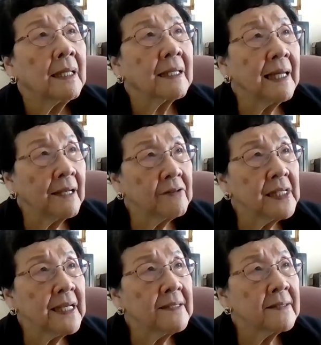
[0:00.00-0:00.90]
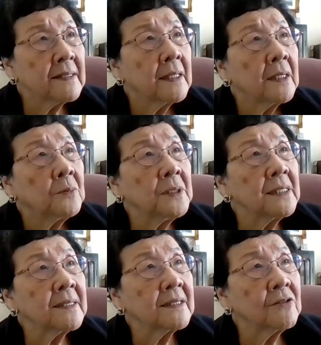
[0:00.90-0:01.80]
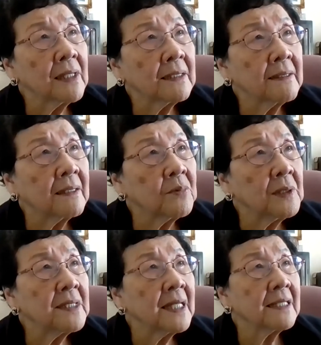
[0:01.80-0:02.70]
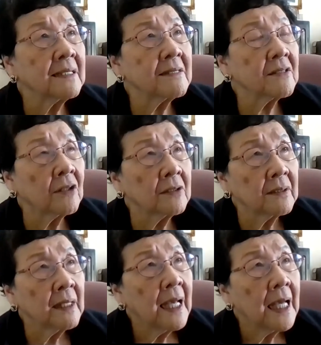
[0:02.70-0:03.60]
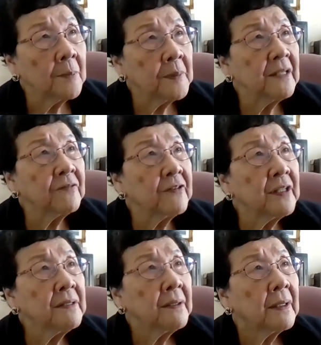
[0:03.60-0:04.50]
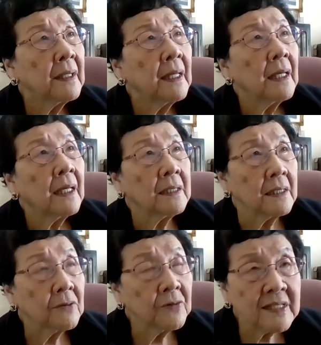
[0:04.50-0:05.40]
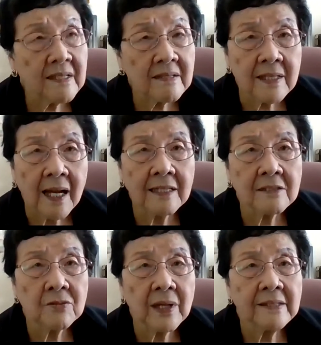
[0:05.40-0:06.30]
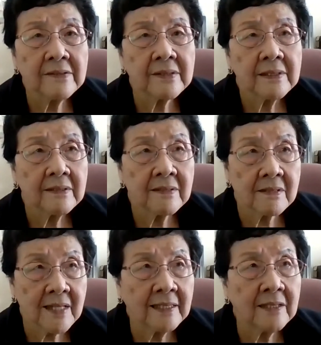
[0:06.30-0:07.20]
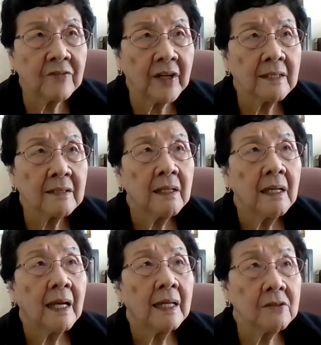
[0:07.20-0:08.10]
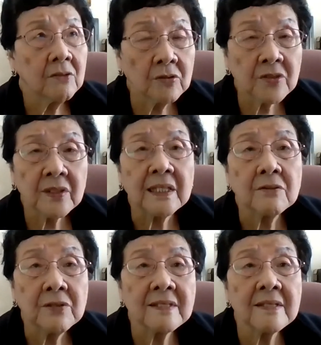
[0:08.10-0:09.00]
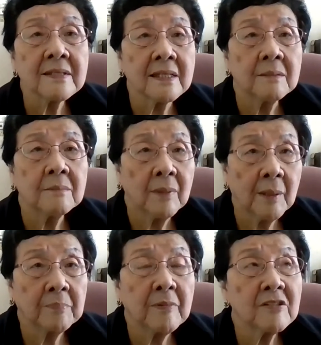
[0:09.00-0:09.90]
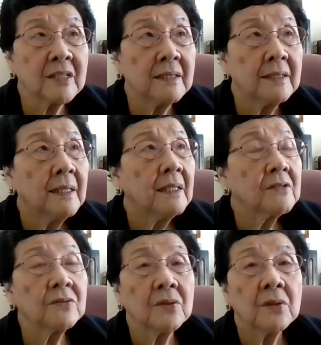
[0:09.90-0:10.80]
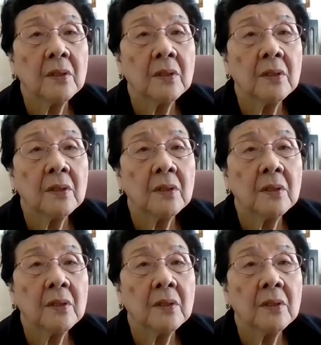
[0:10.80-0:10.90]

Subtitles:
Clarinase, which is a drug that we take, it is called epinephrine. It increases the heart rate, is a side effect, and it also increases the blood pressure. So